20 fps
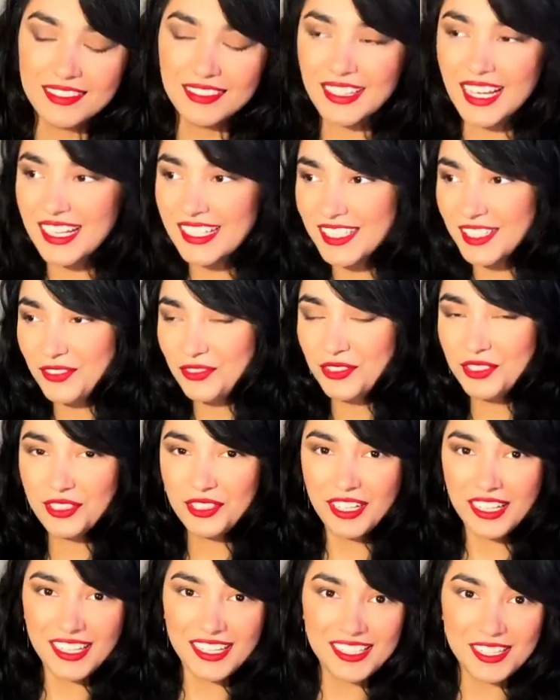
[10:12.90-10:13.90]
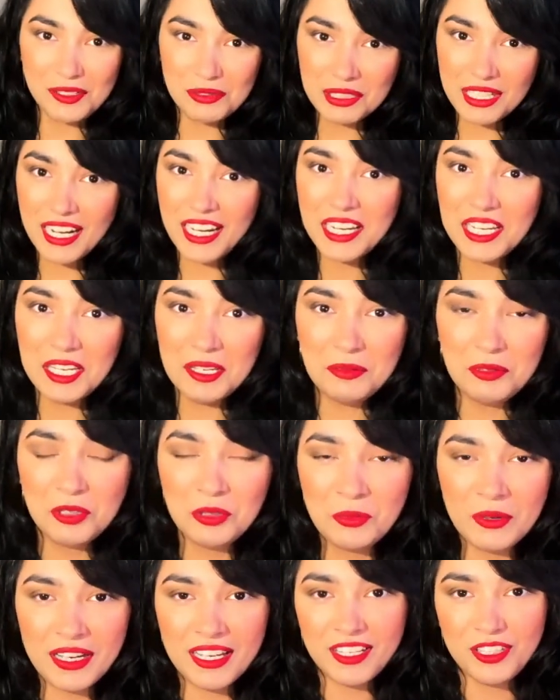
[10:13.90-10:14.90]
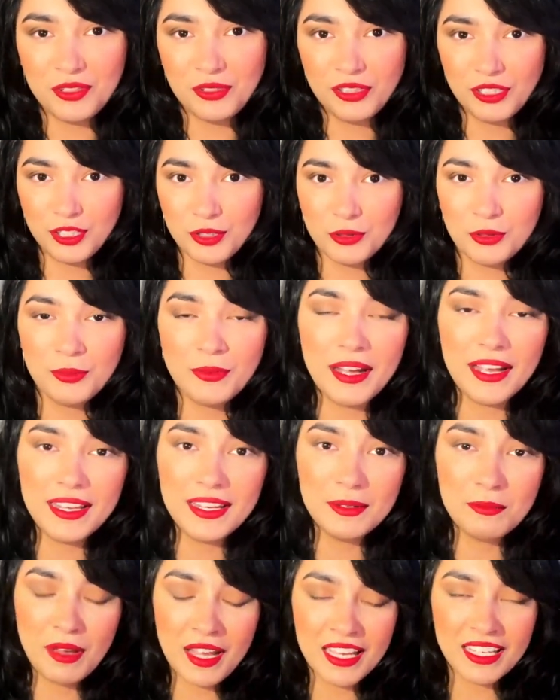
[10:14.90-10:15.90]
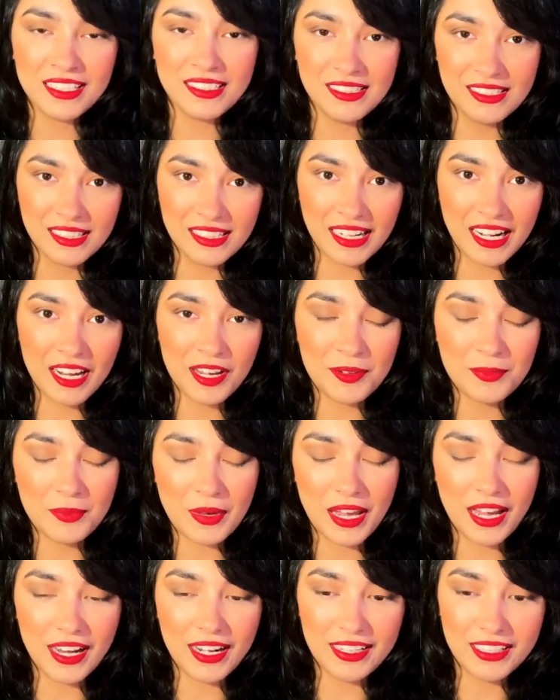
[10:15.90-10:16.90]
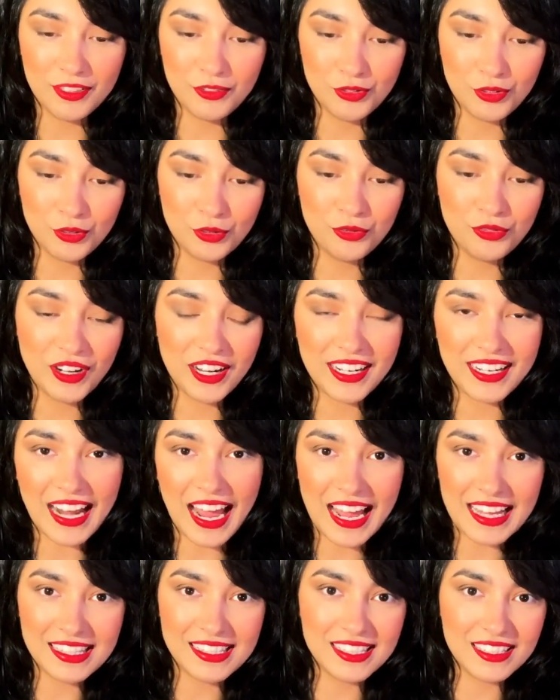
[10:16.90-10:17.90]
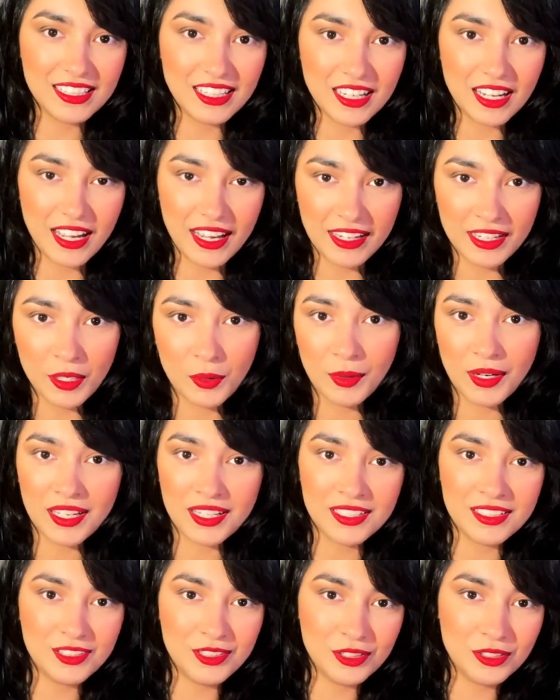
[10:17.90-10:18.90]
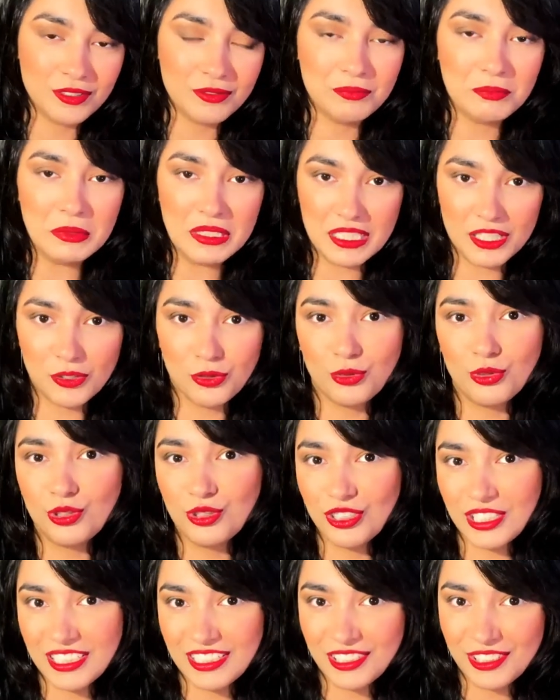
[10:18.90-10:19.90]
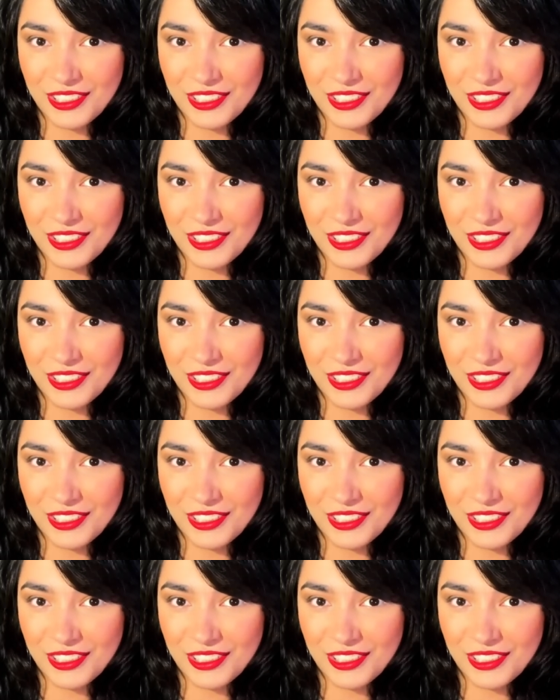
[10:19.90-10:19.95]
That's it for today. Subscribe to my YouTube and my Instagram, and if you find @Sidhikka anywhere, it's me usually.